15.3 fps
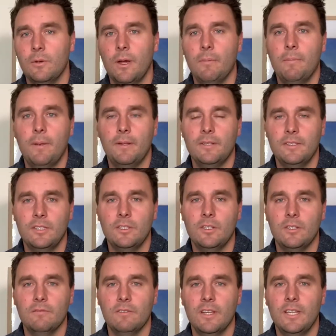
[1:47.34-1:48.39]
a
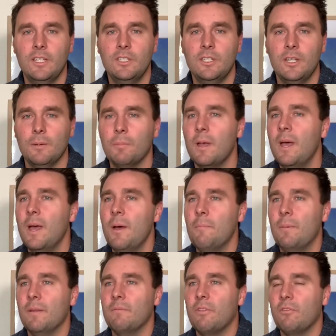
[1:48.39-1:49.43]
position of leadership,
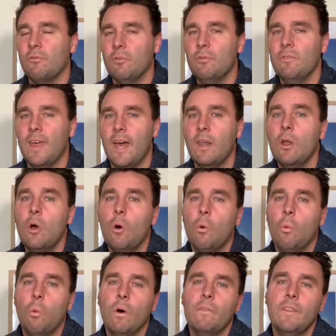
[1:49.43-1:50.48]
but through that,
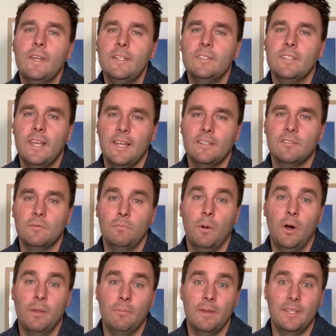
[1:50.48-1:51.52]
what these texts
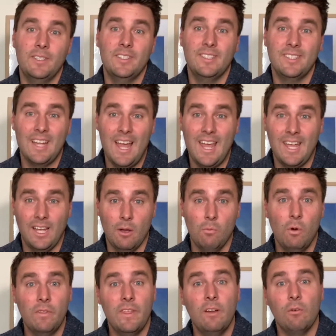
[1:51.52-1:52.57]
might be saying and
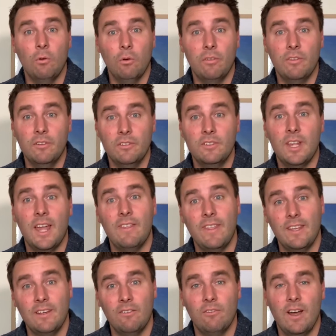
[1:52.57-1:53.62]
what their authors and
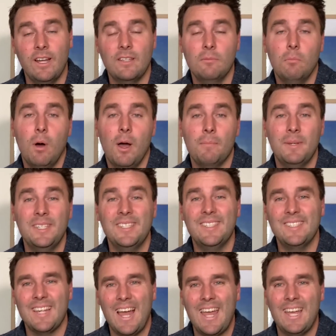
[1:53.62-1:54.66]
their director might be
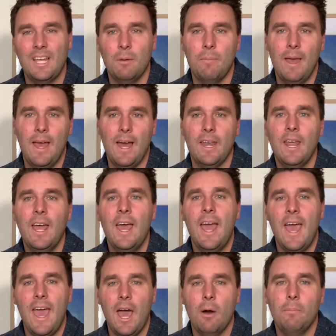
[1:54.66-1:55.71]
saying about
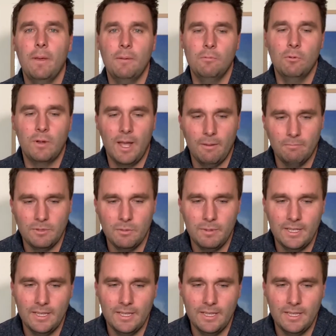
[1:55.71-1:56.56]
how people come to be